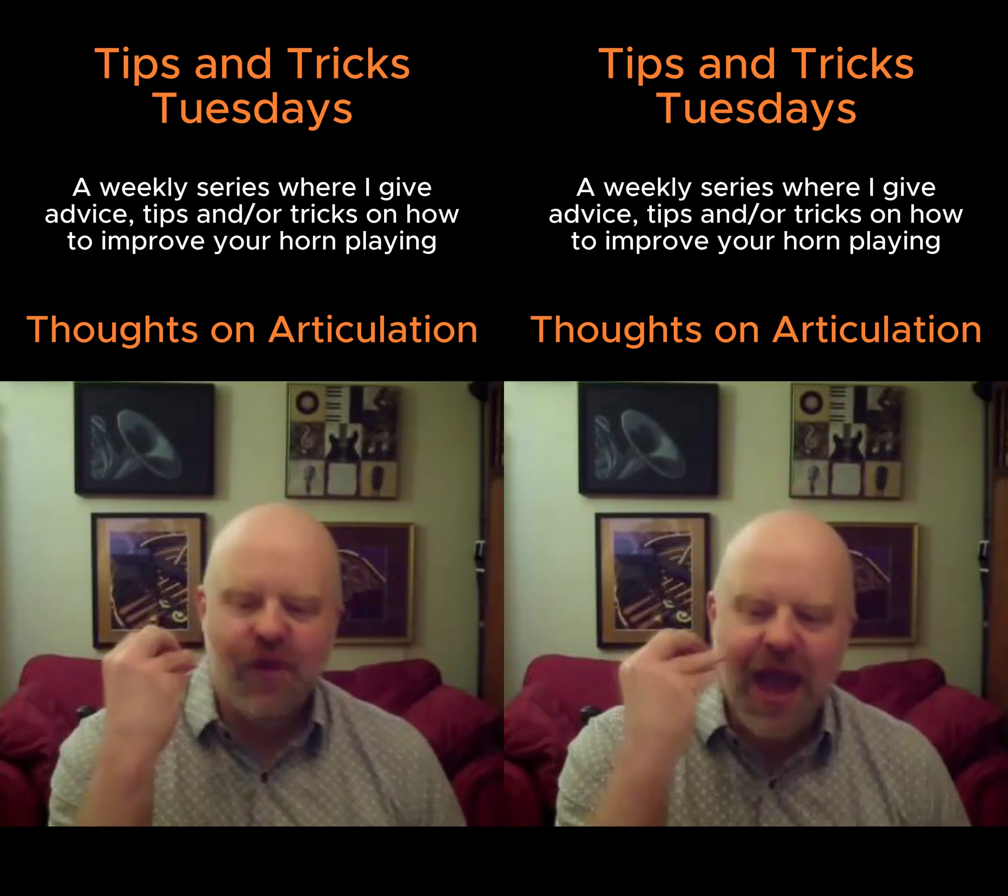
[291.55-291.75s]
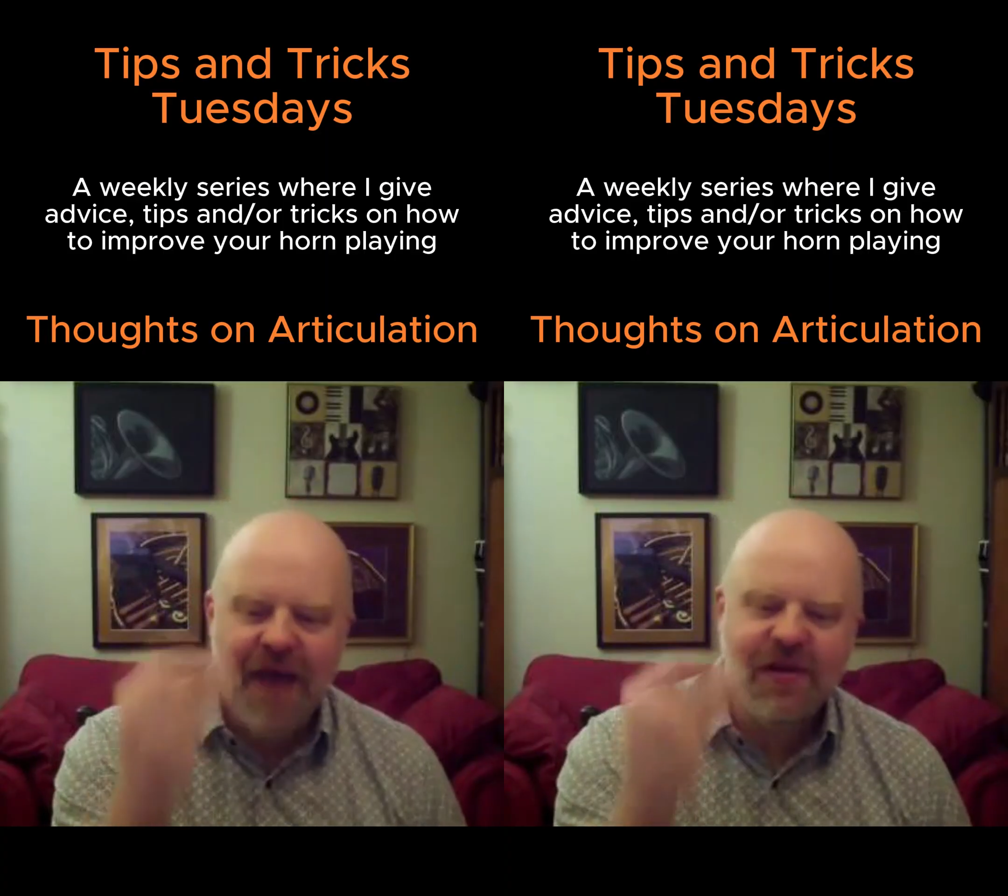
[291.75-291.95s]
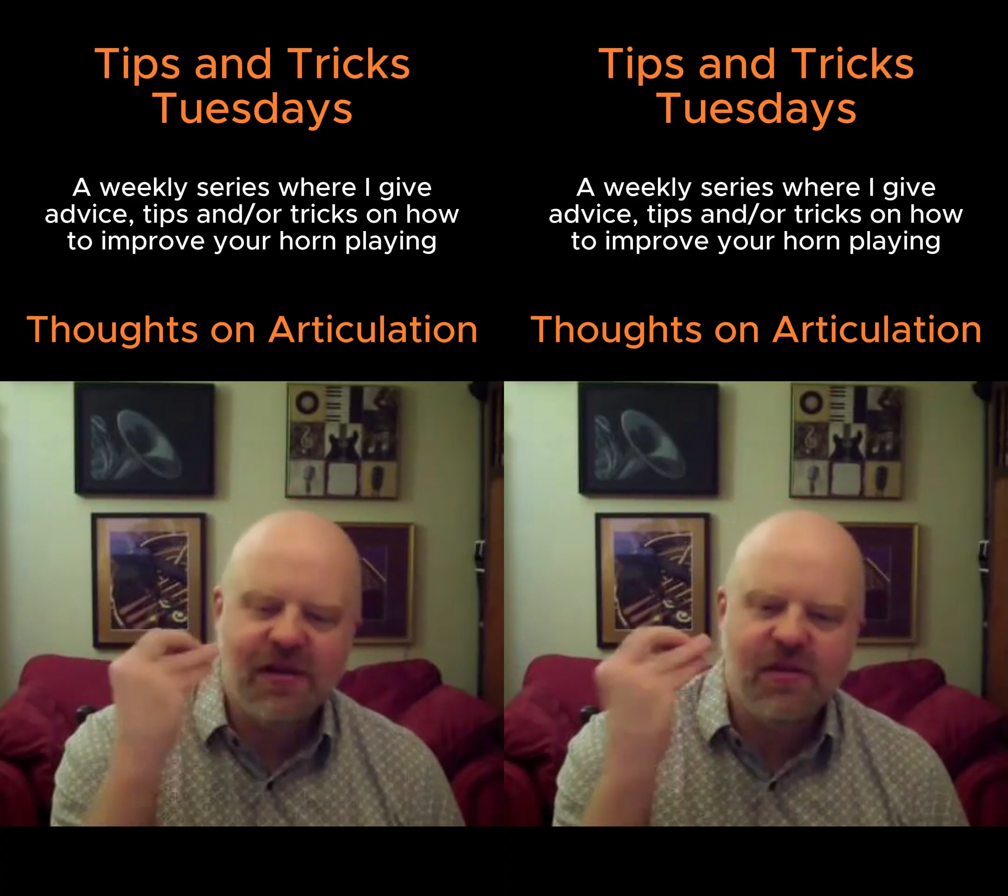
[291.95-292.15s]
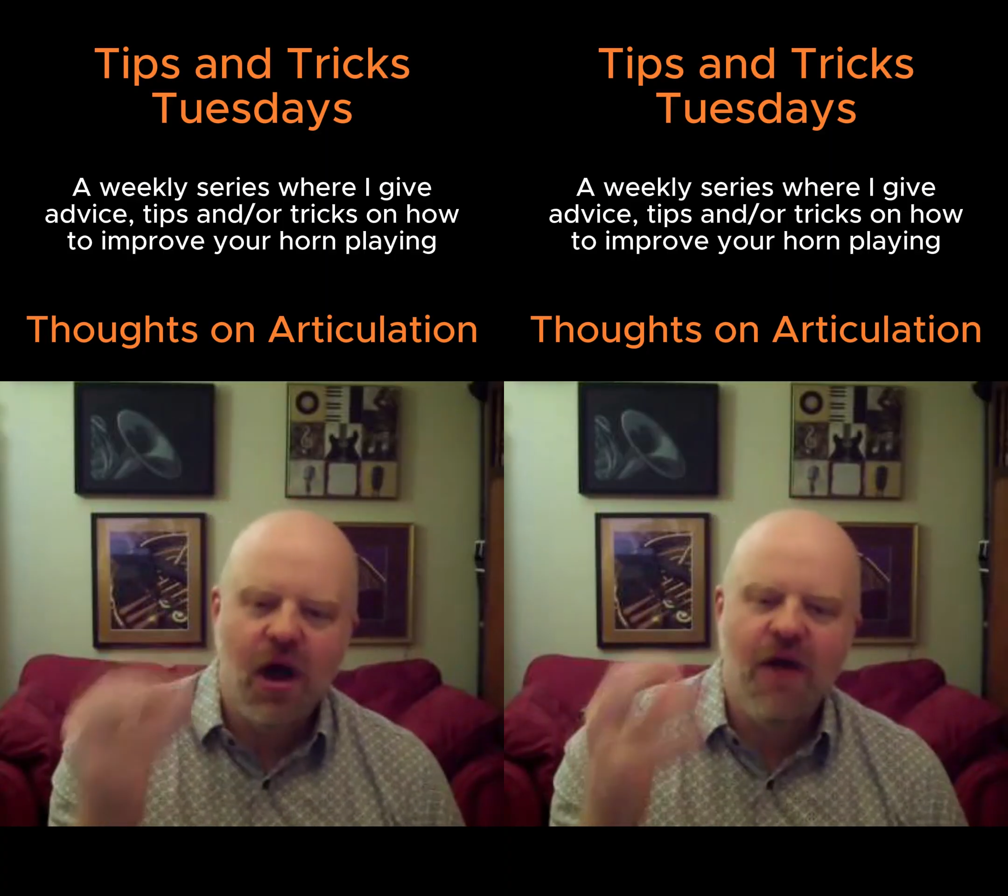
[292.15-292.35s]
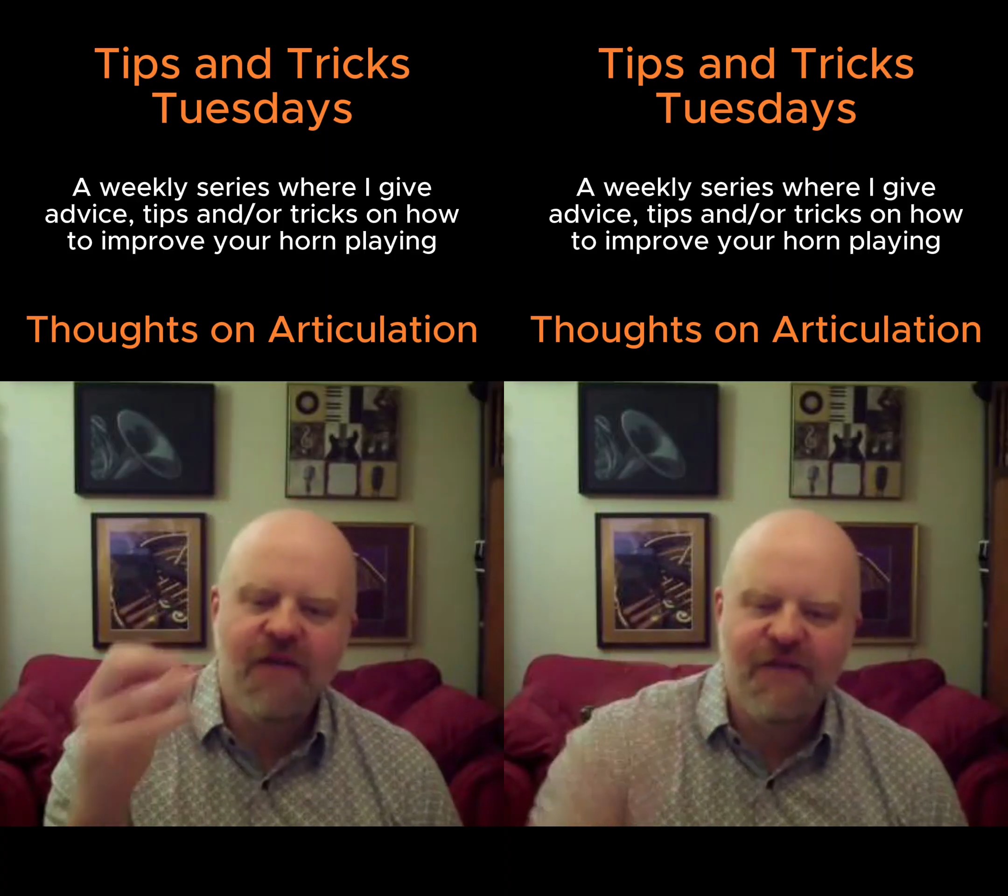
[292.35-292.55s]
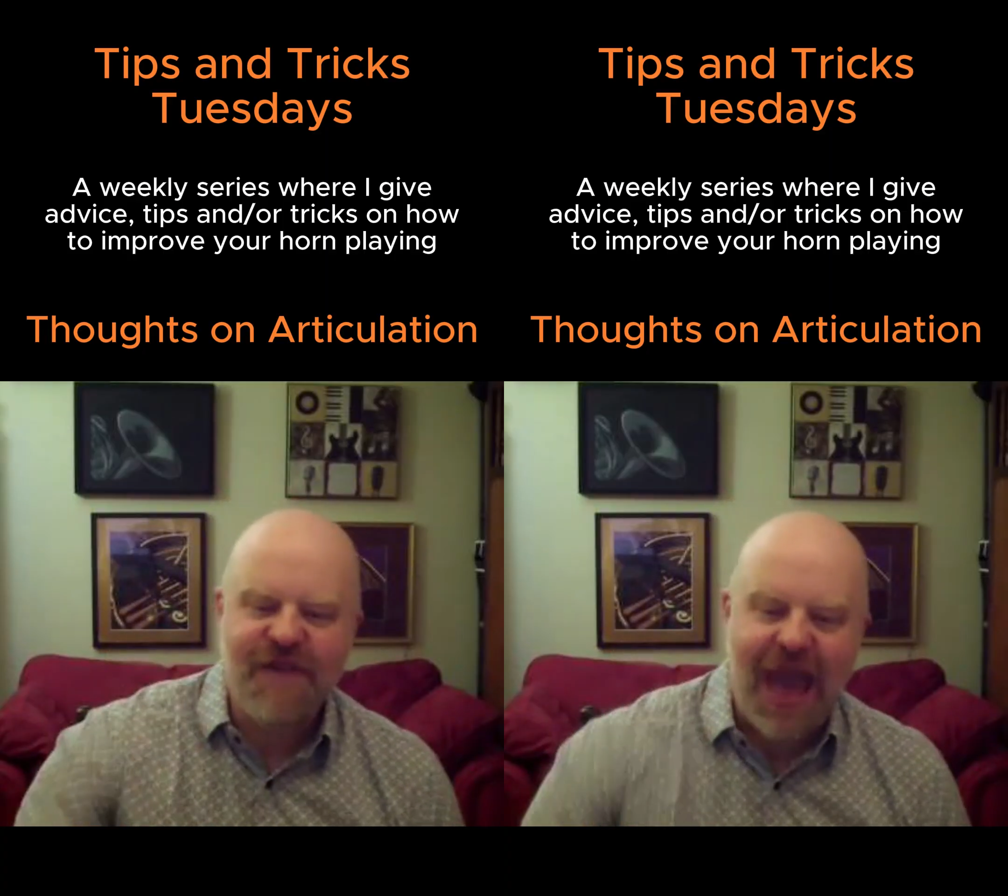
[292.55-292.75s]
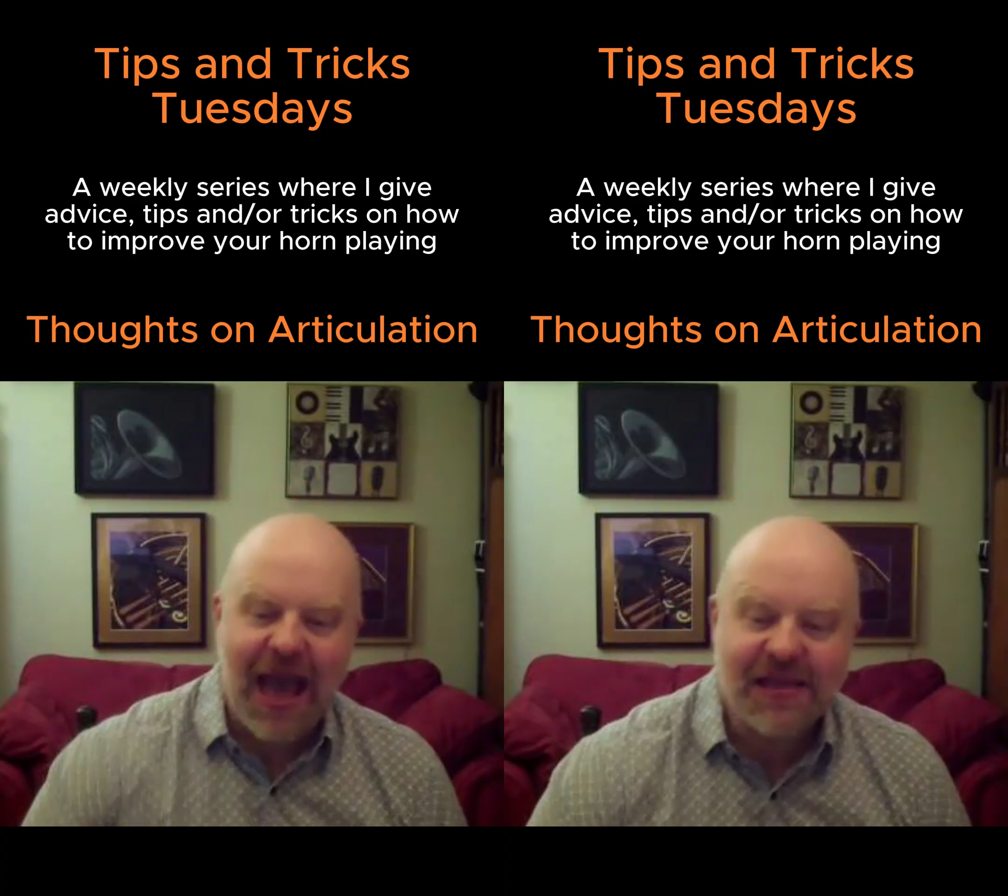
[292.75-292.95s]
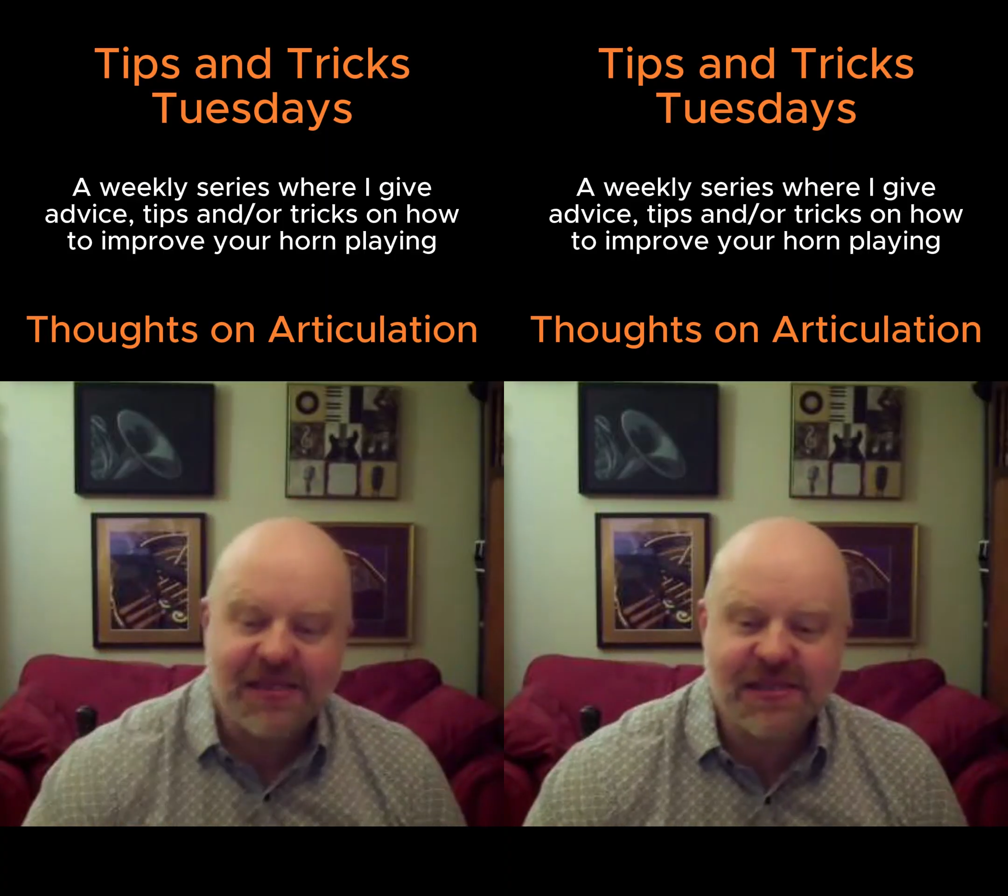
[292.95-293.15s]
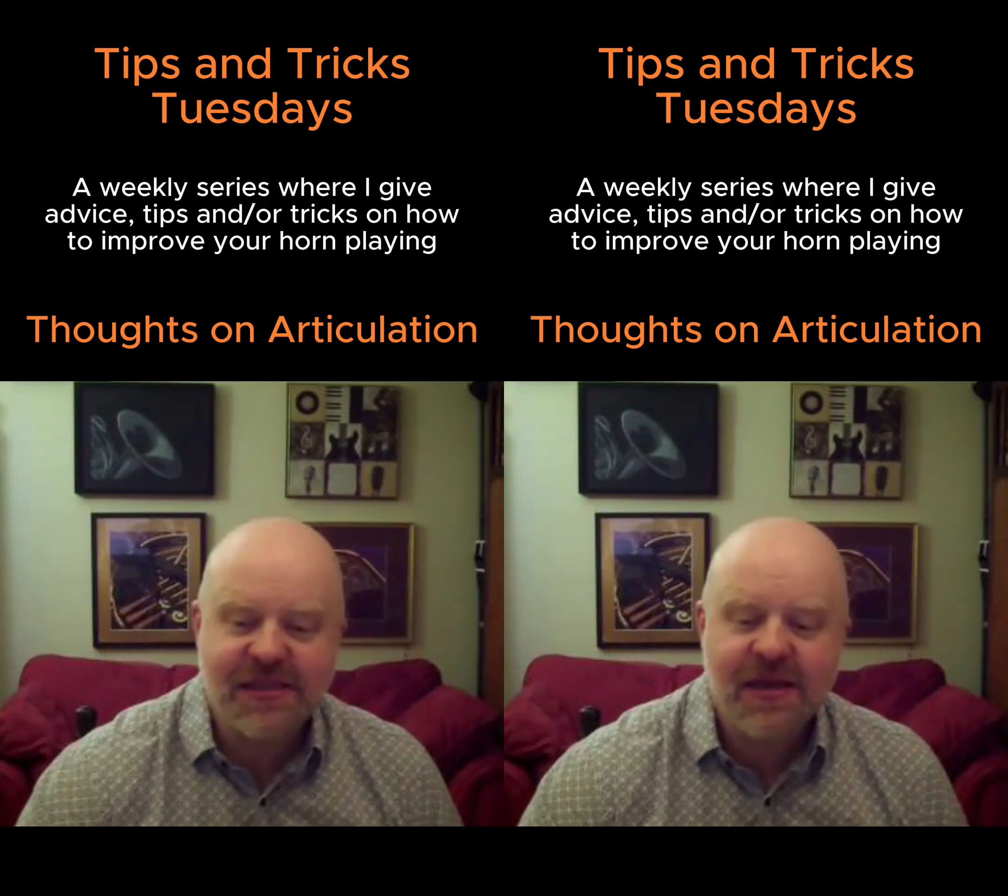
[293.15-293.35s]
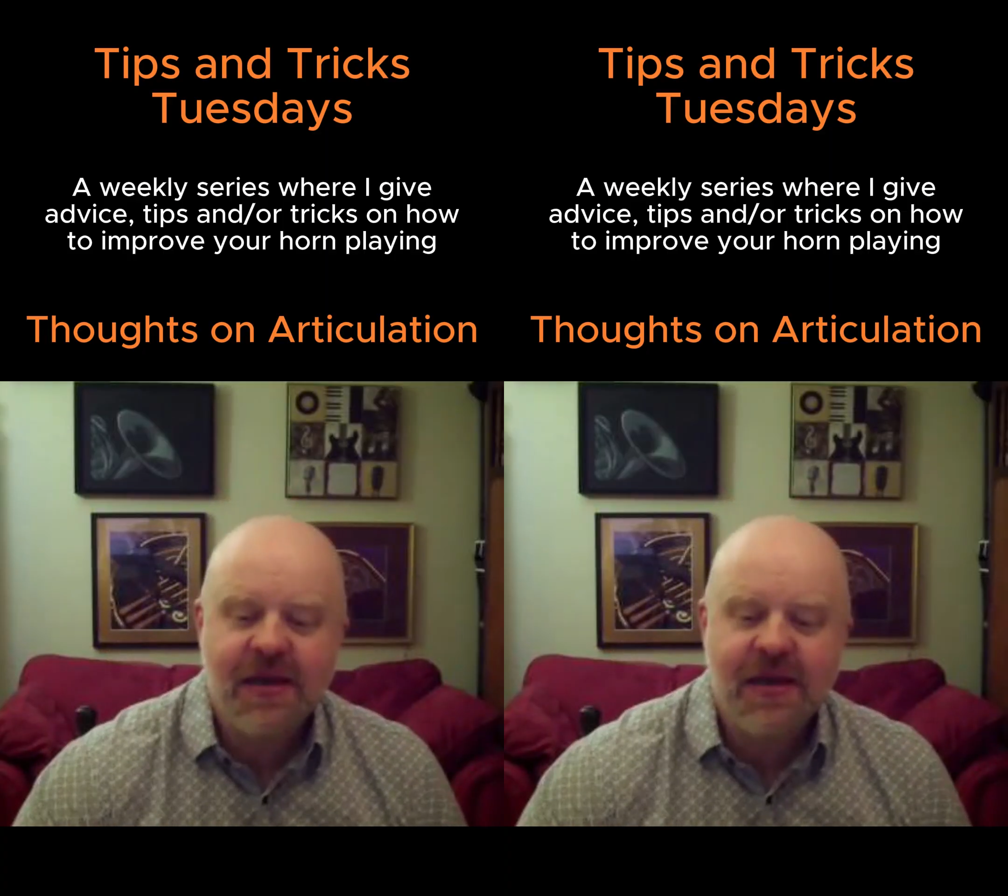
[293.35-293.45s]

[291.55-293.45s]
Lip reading: having to tongue fast,